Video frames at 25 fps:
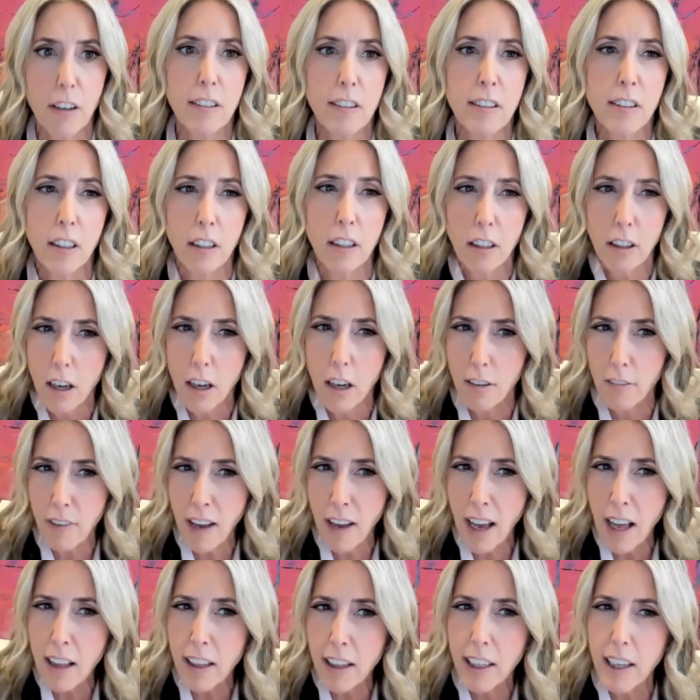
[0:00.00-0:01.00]
of Silicon
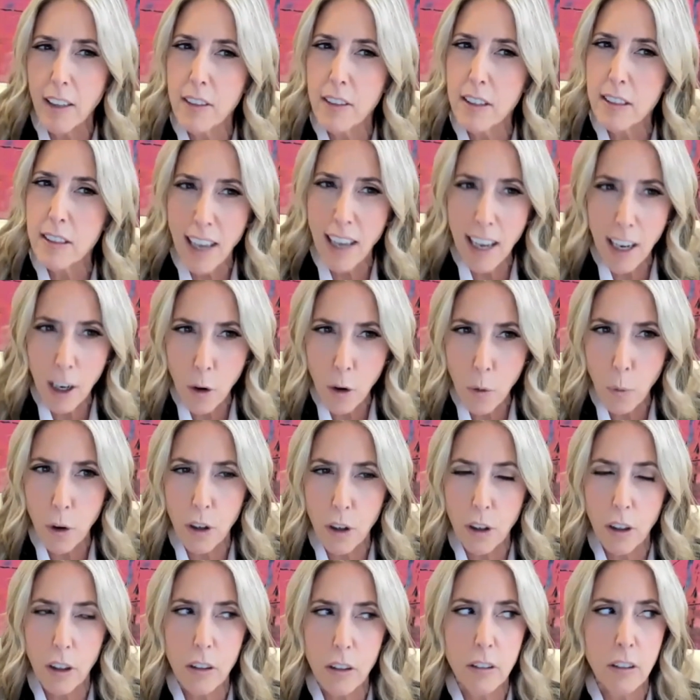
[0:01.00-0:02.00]
Valley in the tech
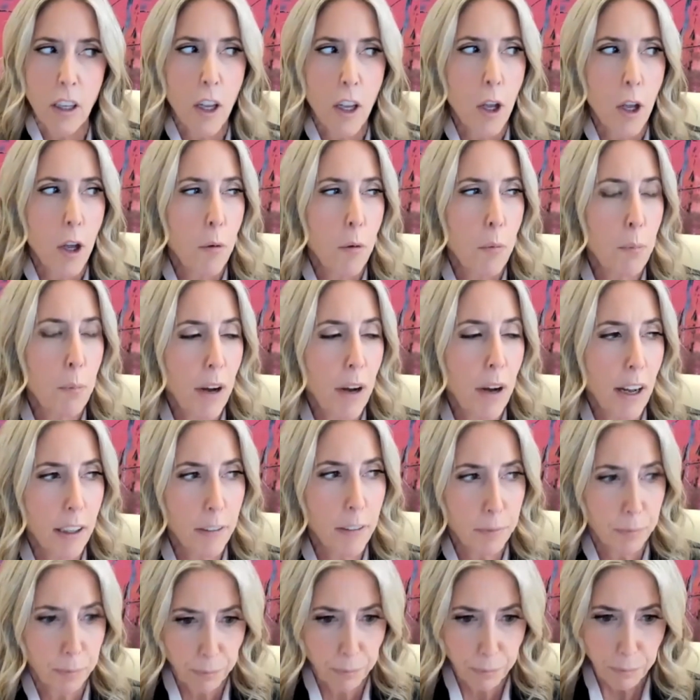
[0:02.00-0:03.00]
world, but